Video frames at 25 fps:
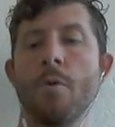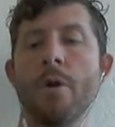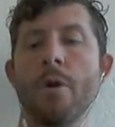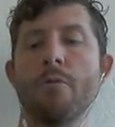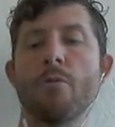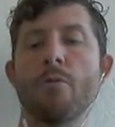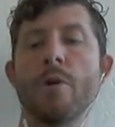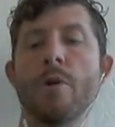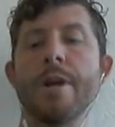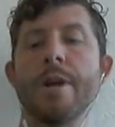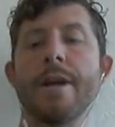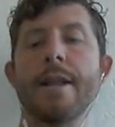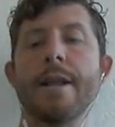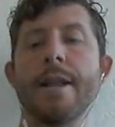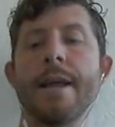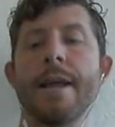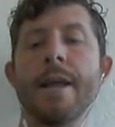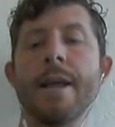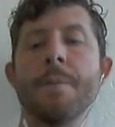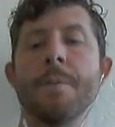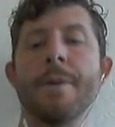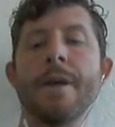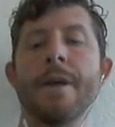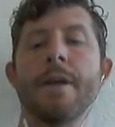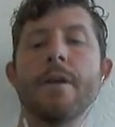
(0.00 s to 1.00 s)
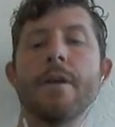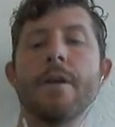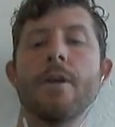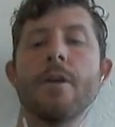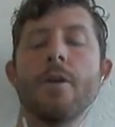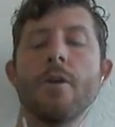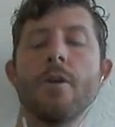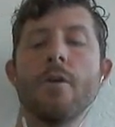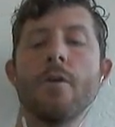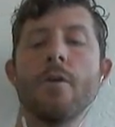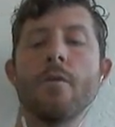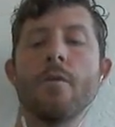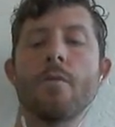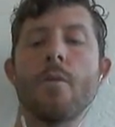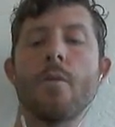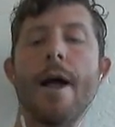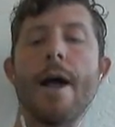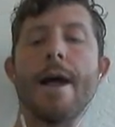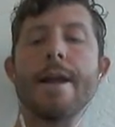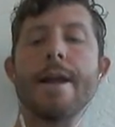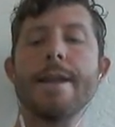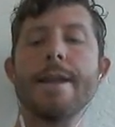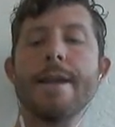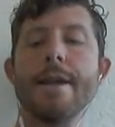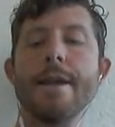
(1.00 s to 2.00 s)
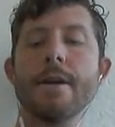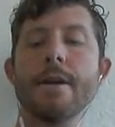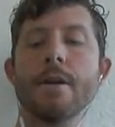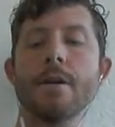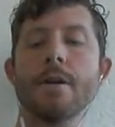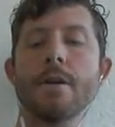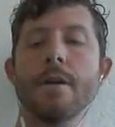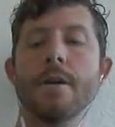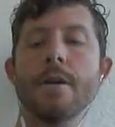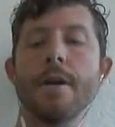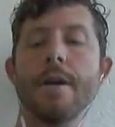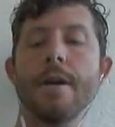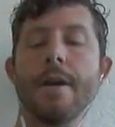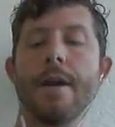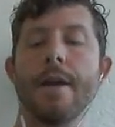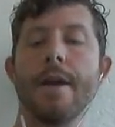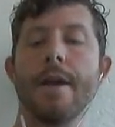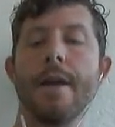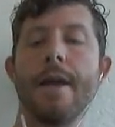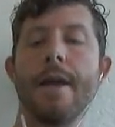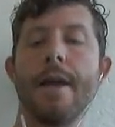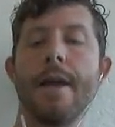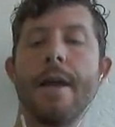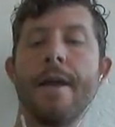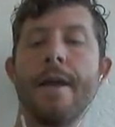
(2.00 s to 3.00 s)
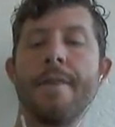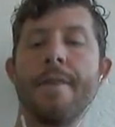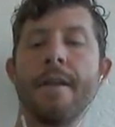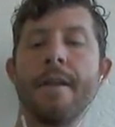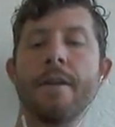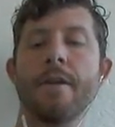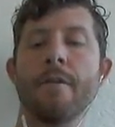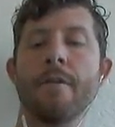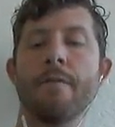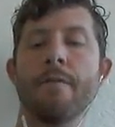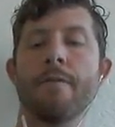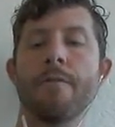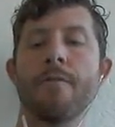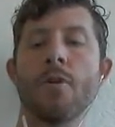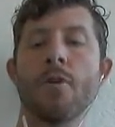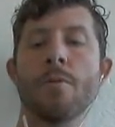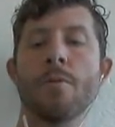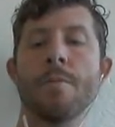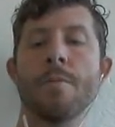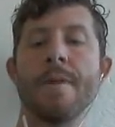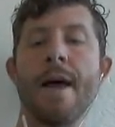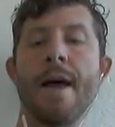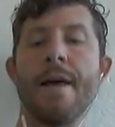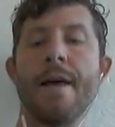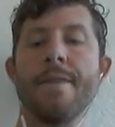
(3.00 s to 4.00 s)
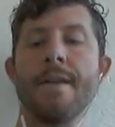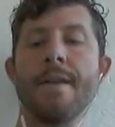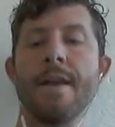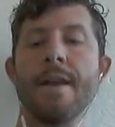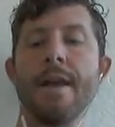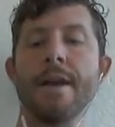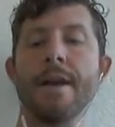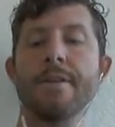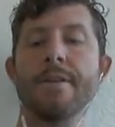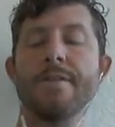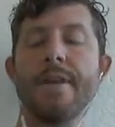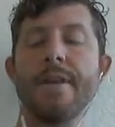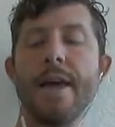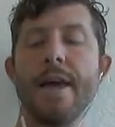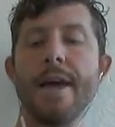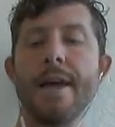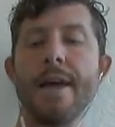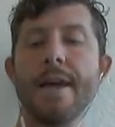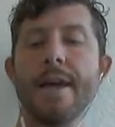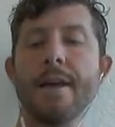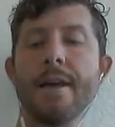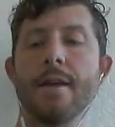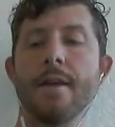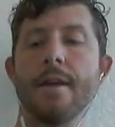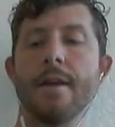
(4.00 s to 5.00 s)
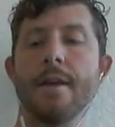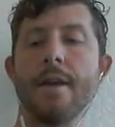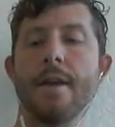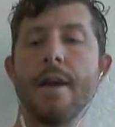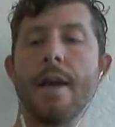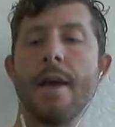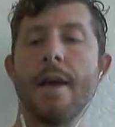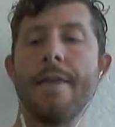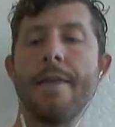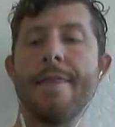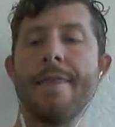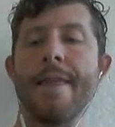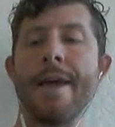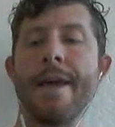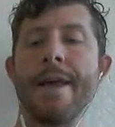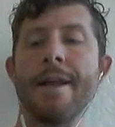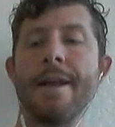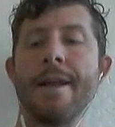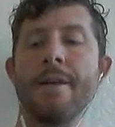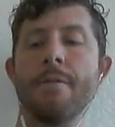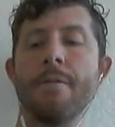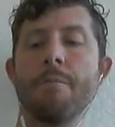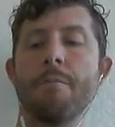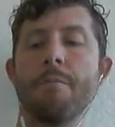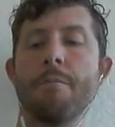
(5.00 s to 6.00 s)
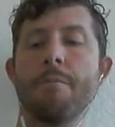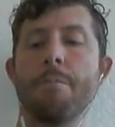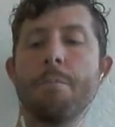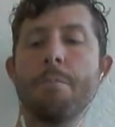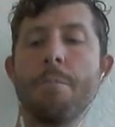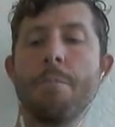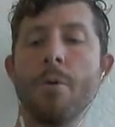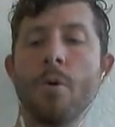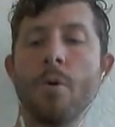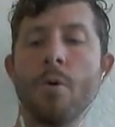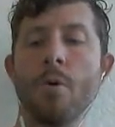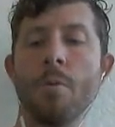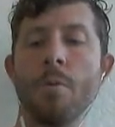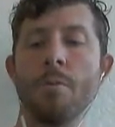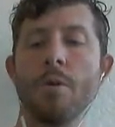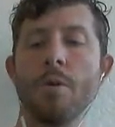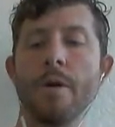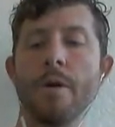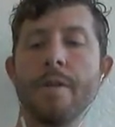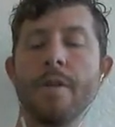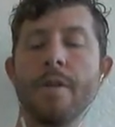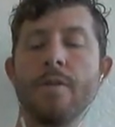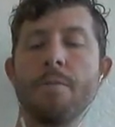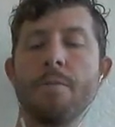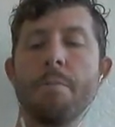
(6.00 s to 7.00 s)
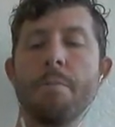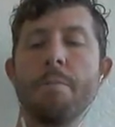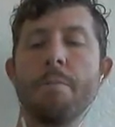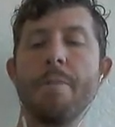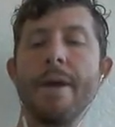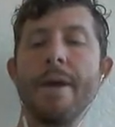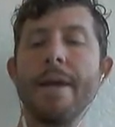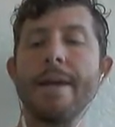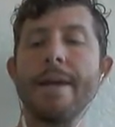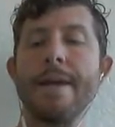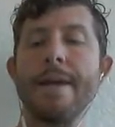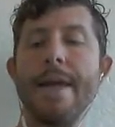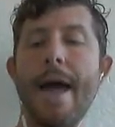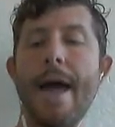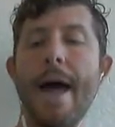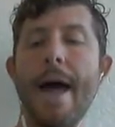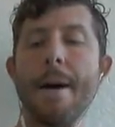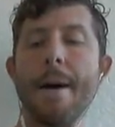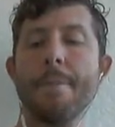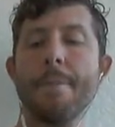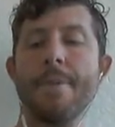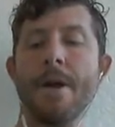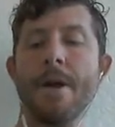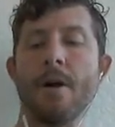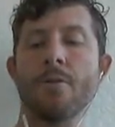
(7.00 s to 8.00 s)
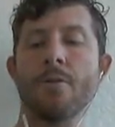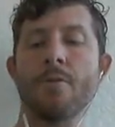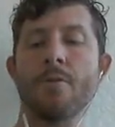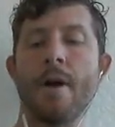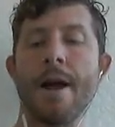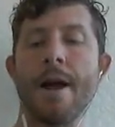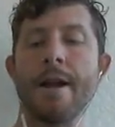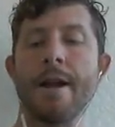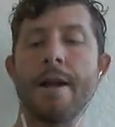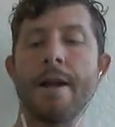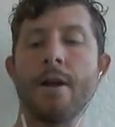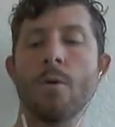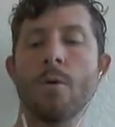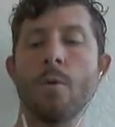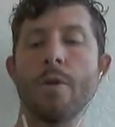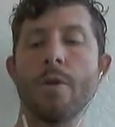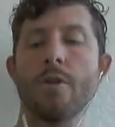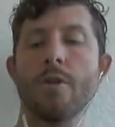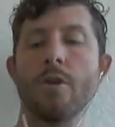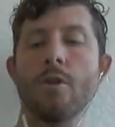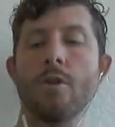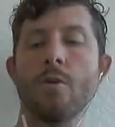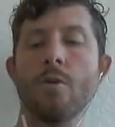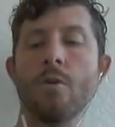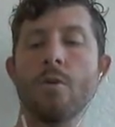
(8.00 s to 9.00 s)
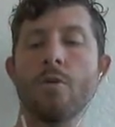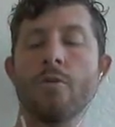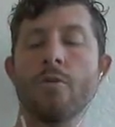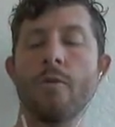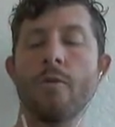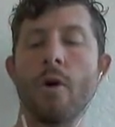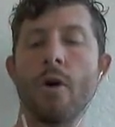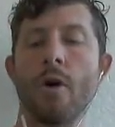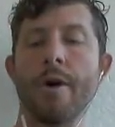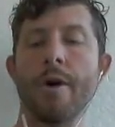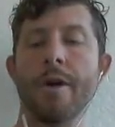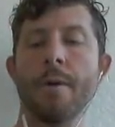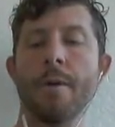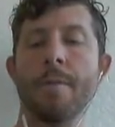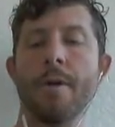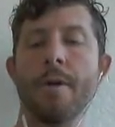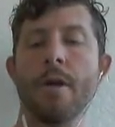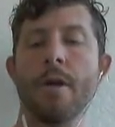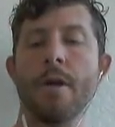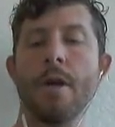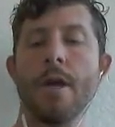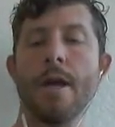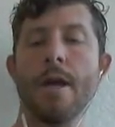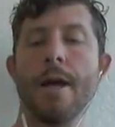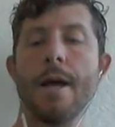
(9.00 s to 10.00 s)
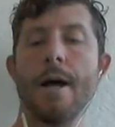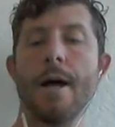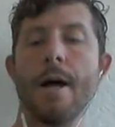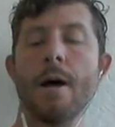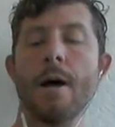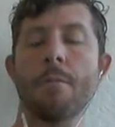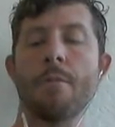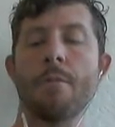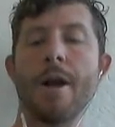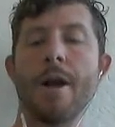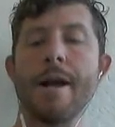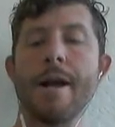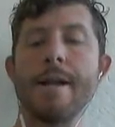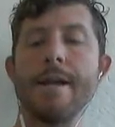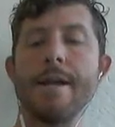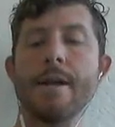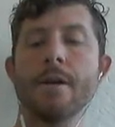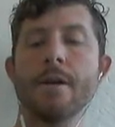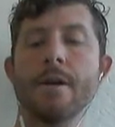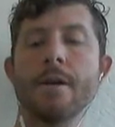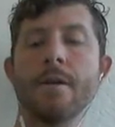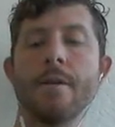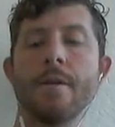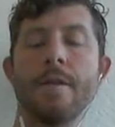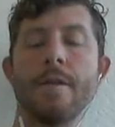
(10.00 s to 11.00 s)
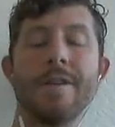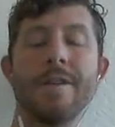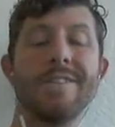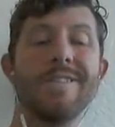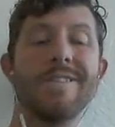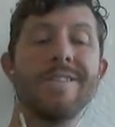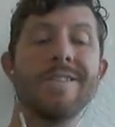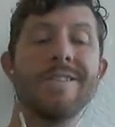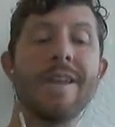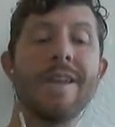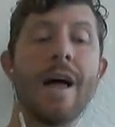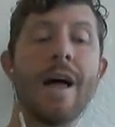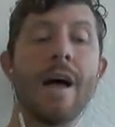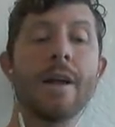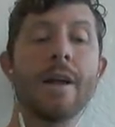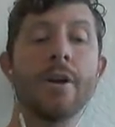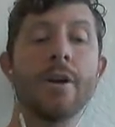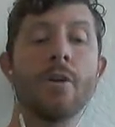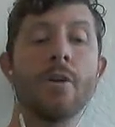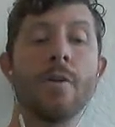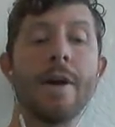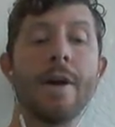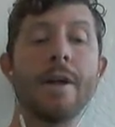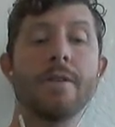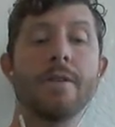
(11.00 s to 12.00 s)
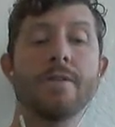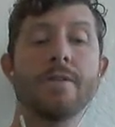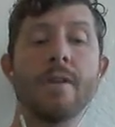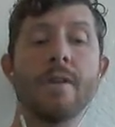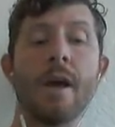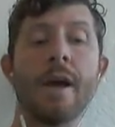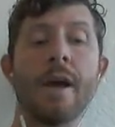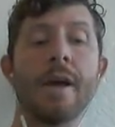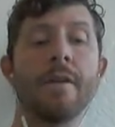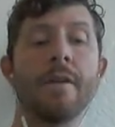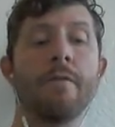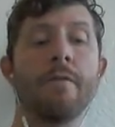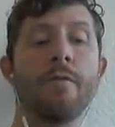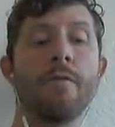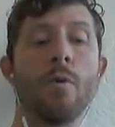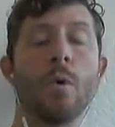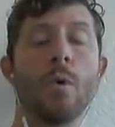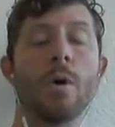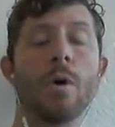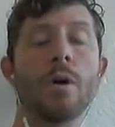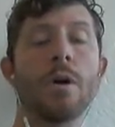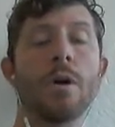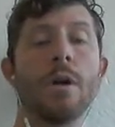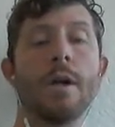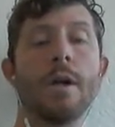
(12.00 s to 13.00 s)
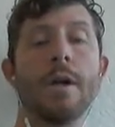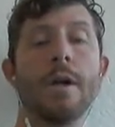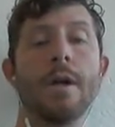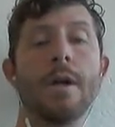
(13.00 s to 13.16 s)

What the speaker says: we reclaimed it right here, and then confirmed that the next day, and then boom, look at this big gap down right here with huge volume right here. This is not a great sign for